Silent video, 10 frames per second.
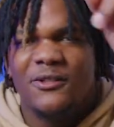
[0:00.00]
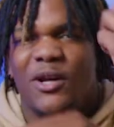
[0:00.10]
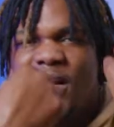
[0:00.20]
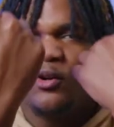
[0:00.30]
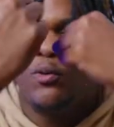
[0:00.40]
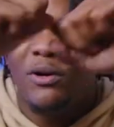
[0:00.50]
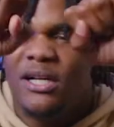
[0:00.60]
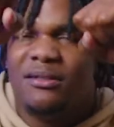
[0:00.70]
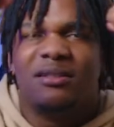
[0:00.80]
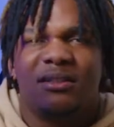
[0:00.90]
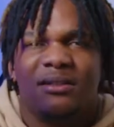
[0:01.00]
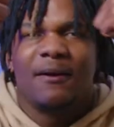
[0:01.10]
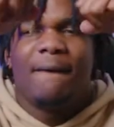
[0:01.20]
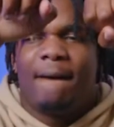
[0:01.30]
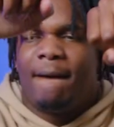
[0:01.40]
She really
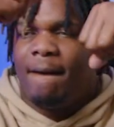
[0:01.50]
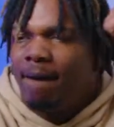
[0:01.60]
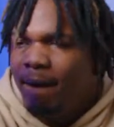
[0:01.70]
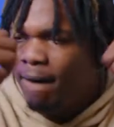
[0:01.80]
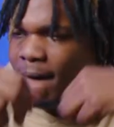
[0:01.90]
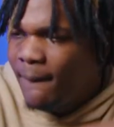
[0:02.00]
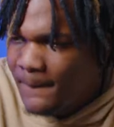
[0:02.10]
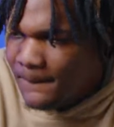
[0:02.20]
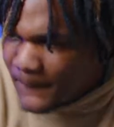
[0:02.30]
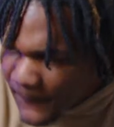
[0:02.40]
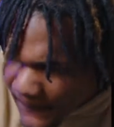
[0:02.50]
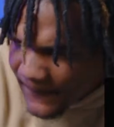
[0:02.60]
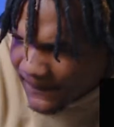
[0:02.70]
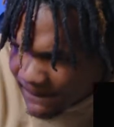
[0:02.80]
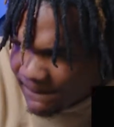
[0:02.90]
She gon' eat this
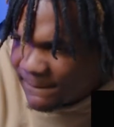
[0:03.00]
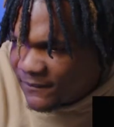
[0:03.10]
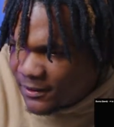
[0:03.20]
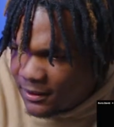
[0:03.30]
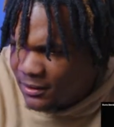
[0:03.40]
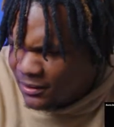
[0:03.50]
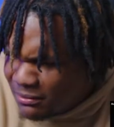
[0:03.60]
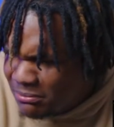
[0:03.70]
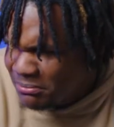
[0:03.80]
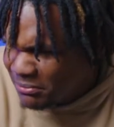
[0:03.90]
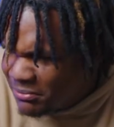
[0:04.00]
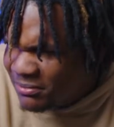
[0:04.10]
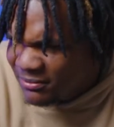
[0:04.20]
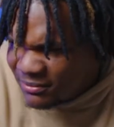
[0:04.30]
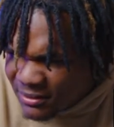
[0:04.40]
dick in them claps. Talk her hard
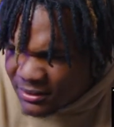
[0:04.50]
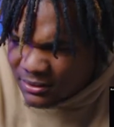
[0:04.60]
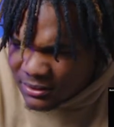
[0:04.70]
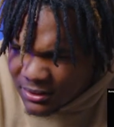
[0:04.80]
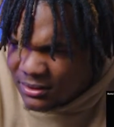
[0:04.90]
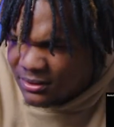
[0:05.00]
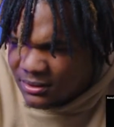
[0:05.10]
and you want that.